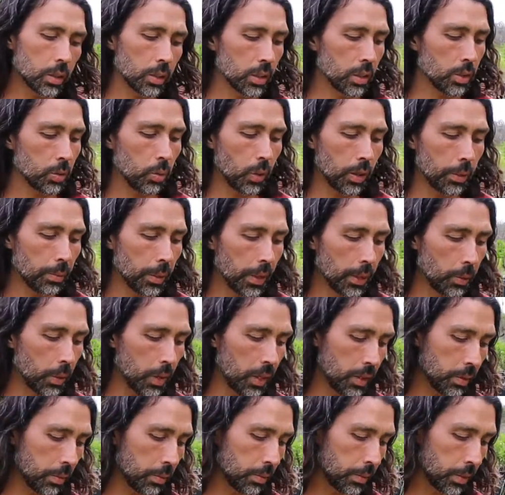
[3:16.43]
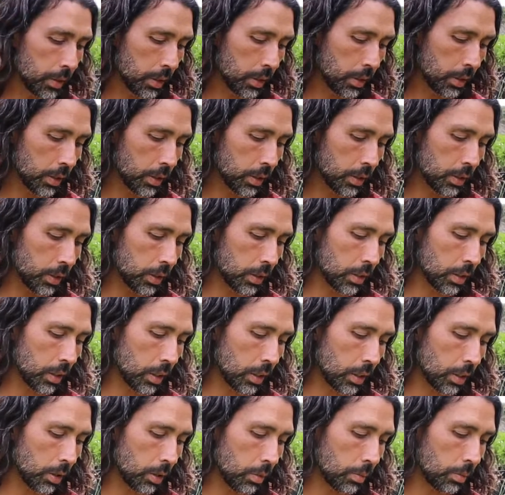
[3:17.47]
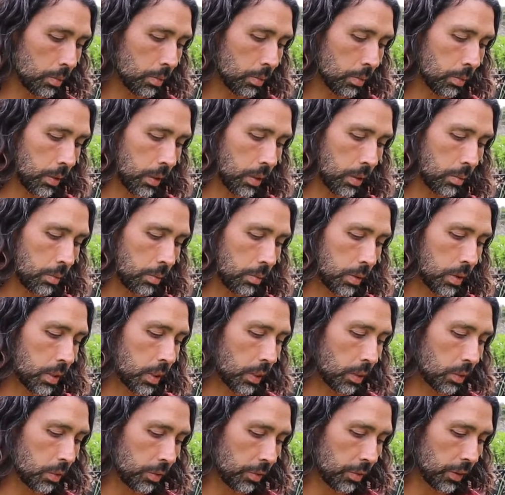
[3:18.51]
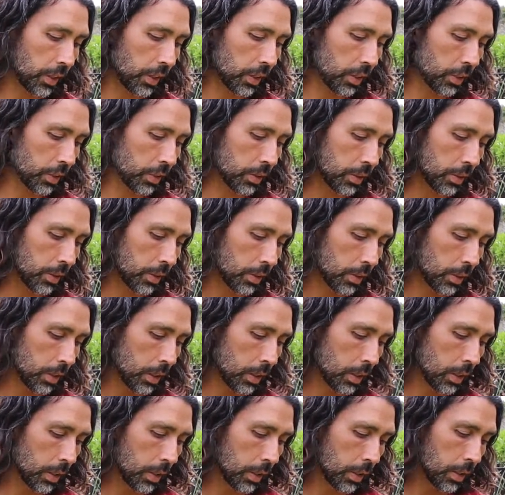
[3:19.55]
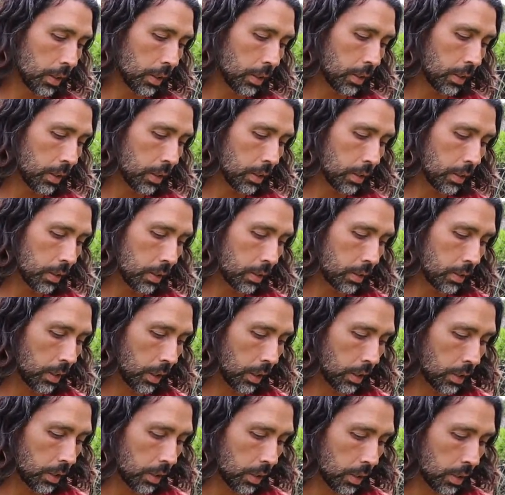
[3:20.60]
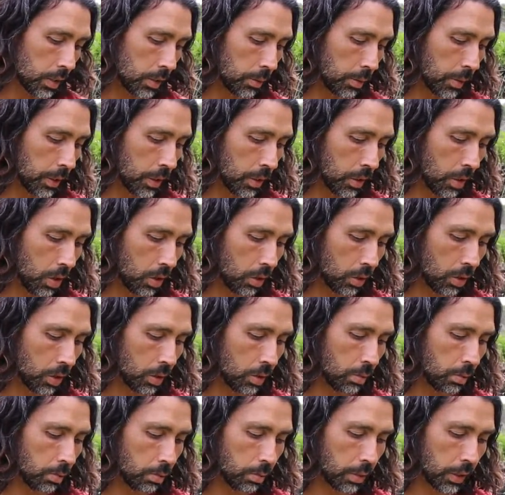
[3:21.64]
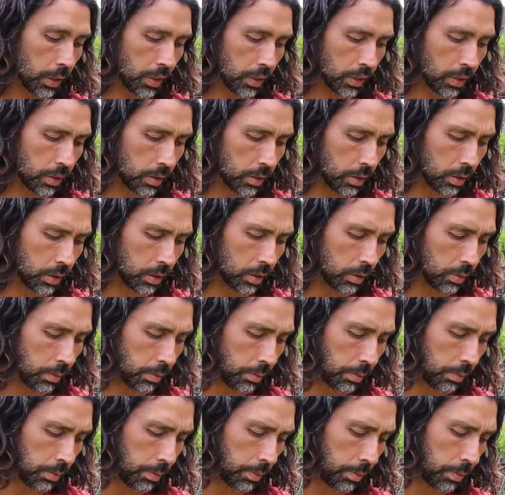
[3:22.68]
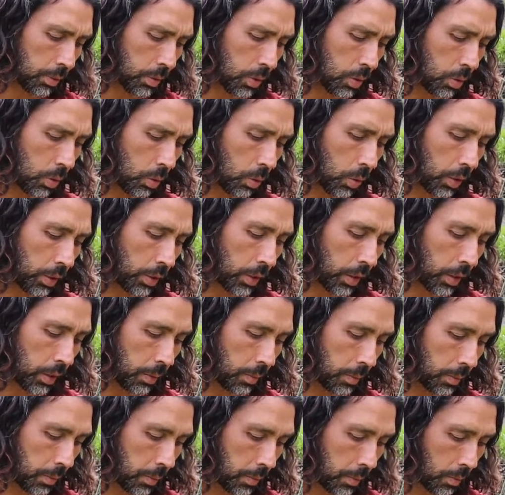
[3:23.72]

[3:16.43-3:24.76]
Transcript: just one by one, just cutting them in single fingers. Takes a little bit longer, but it's so worth it.